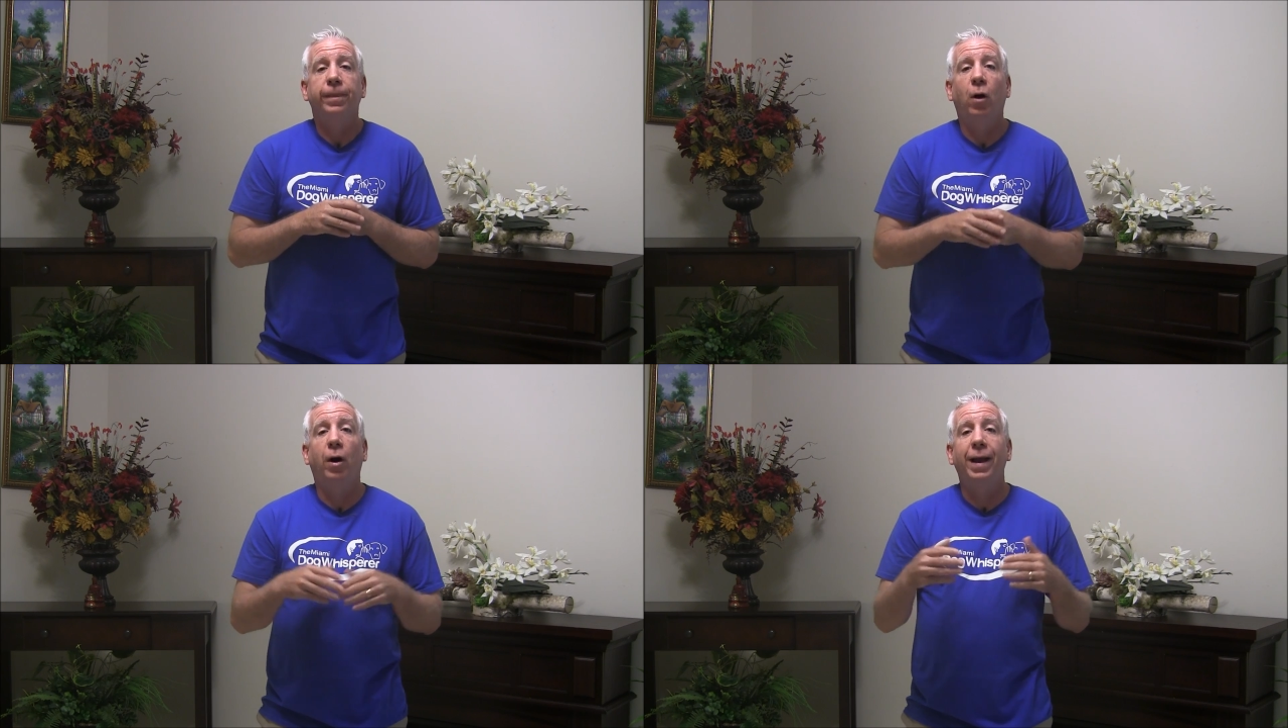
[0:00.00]

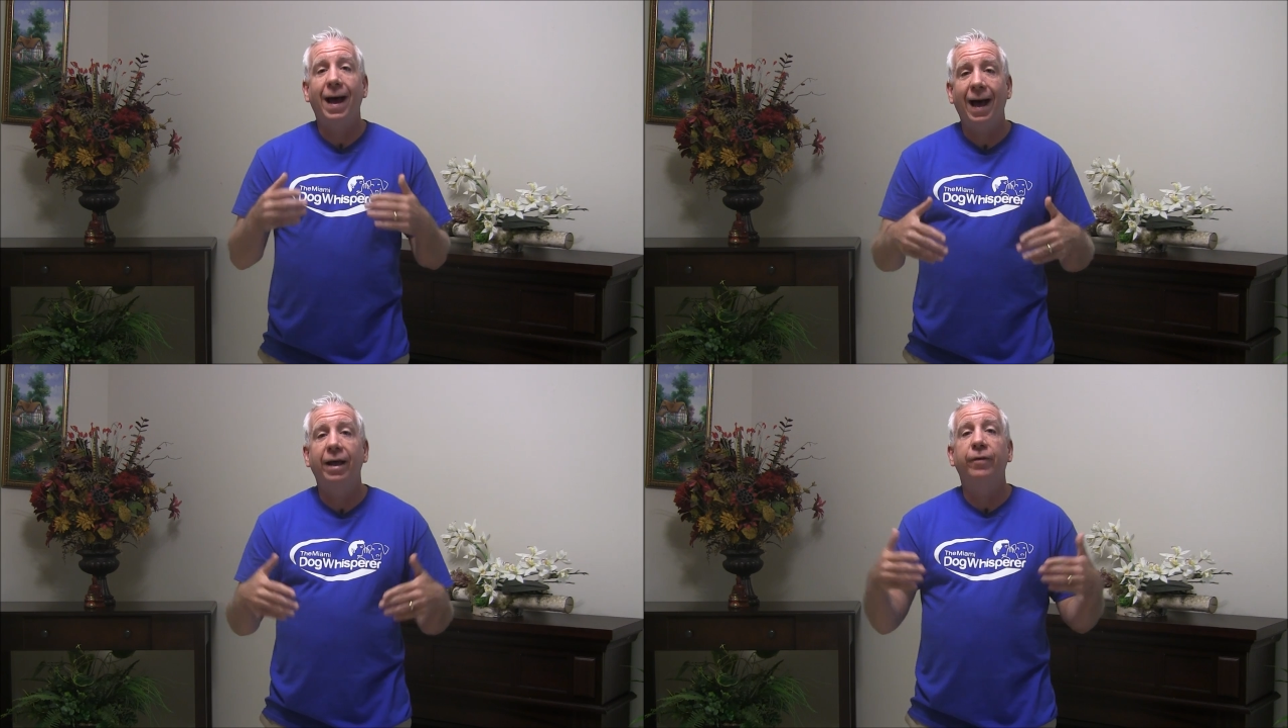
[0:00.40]
on
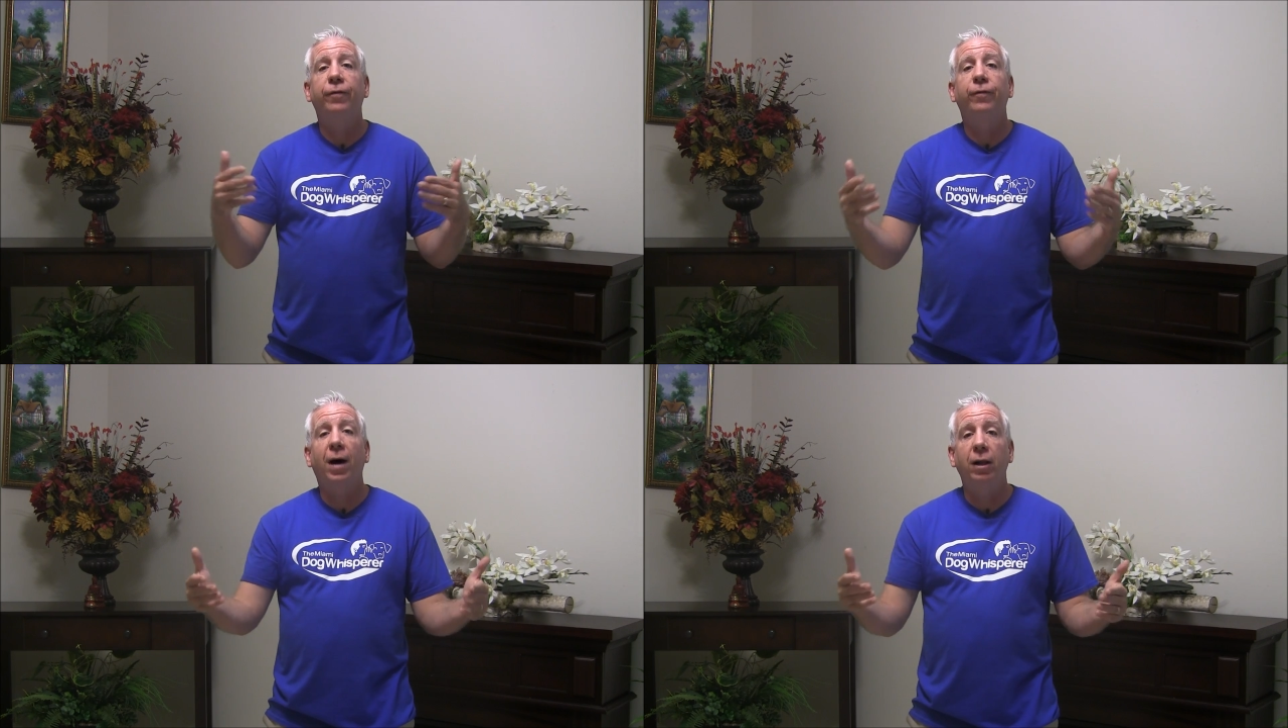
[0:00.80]
how to
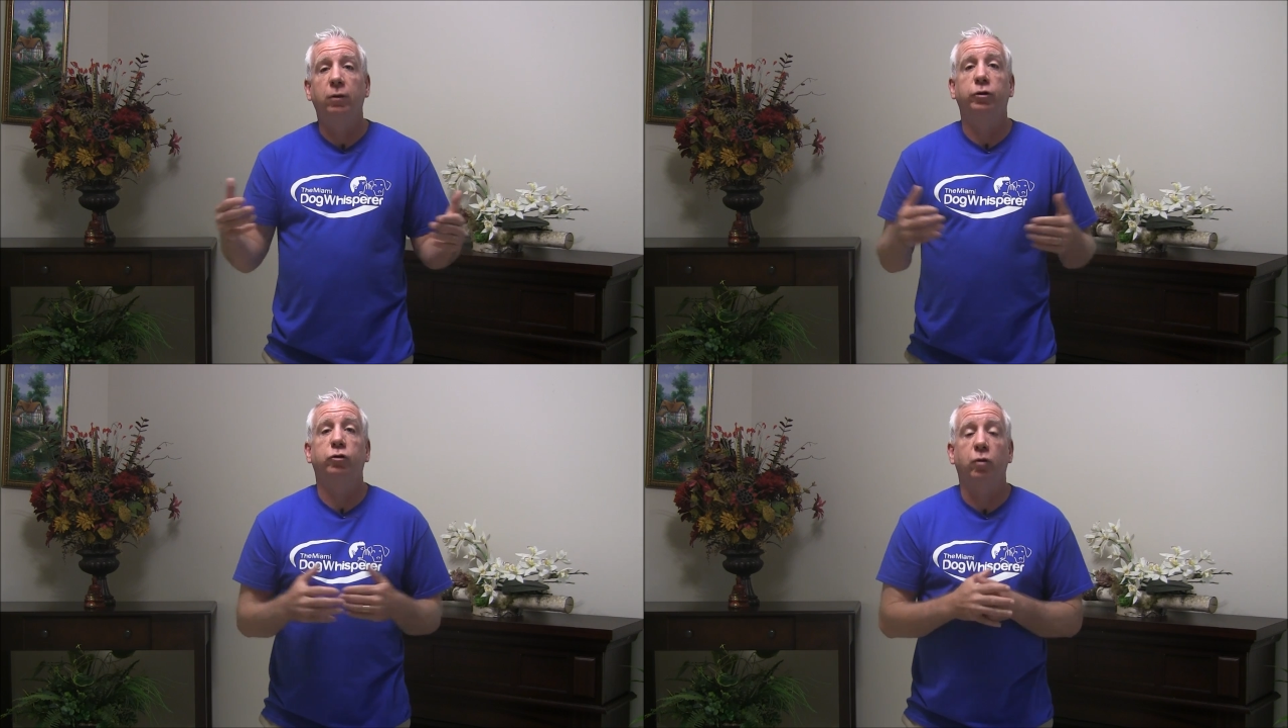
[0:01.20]

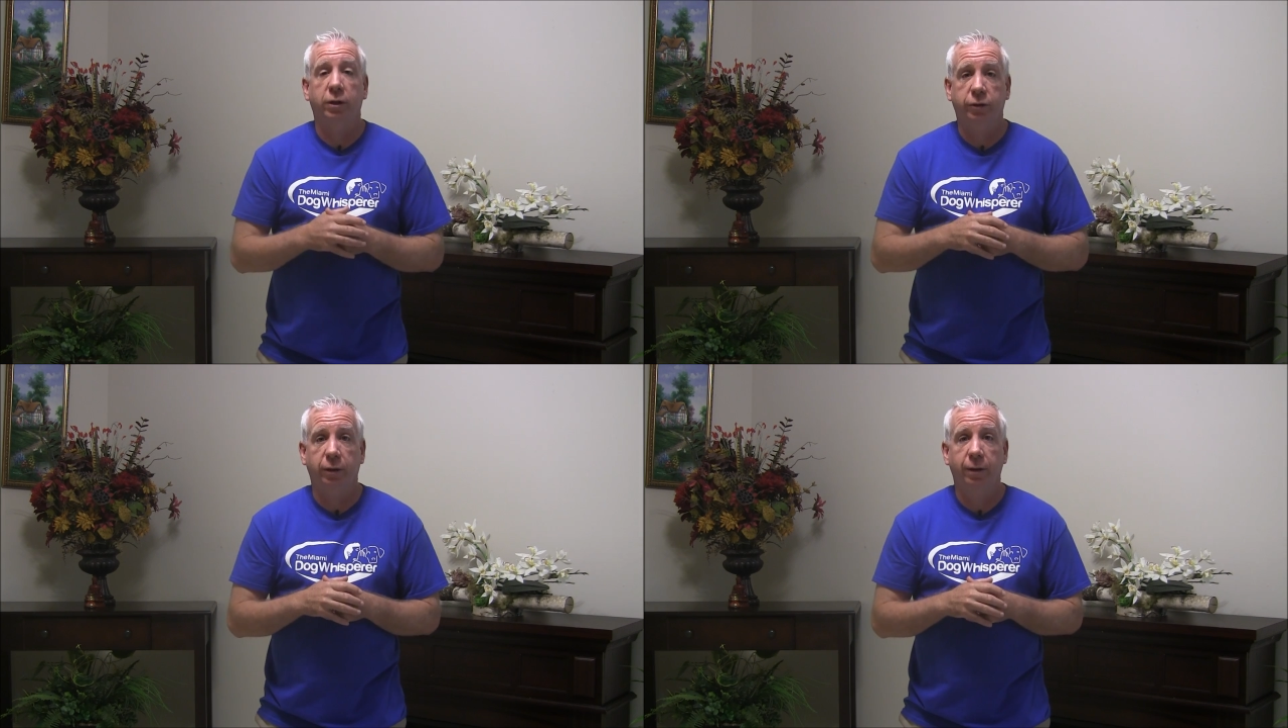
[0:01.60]
follow
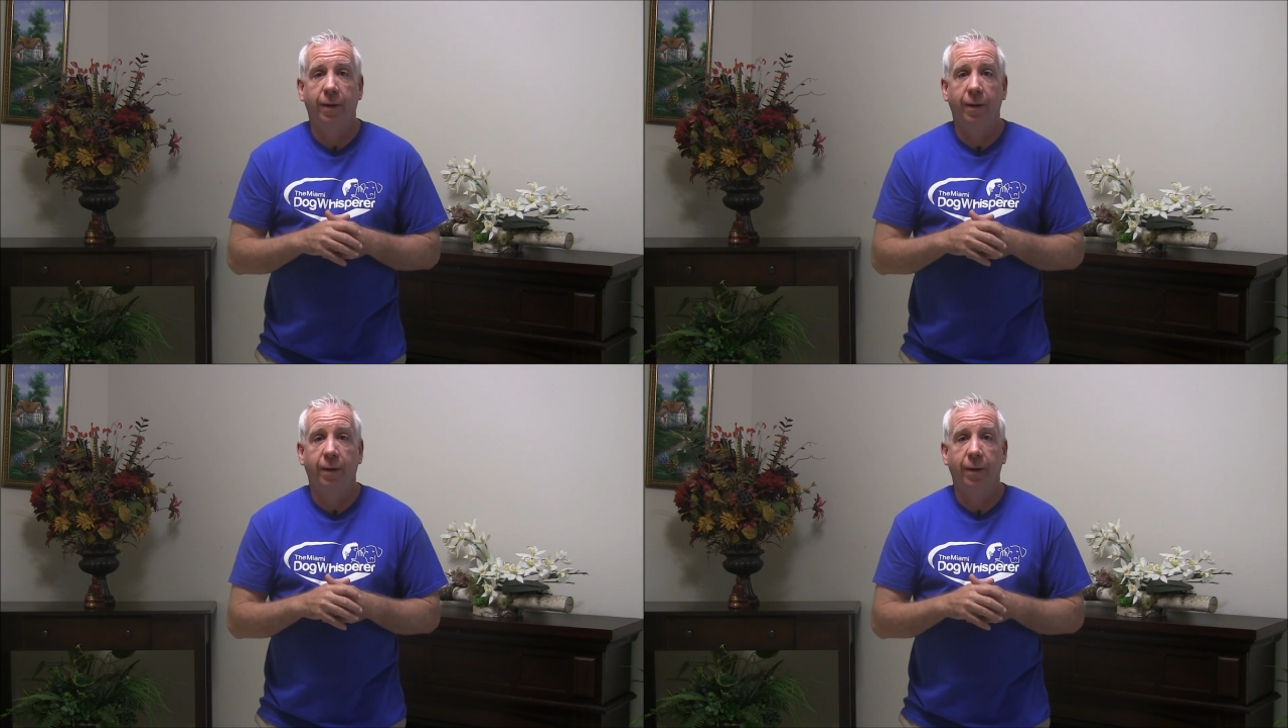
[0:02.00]
structure.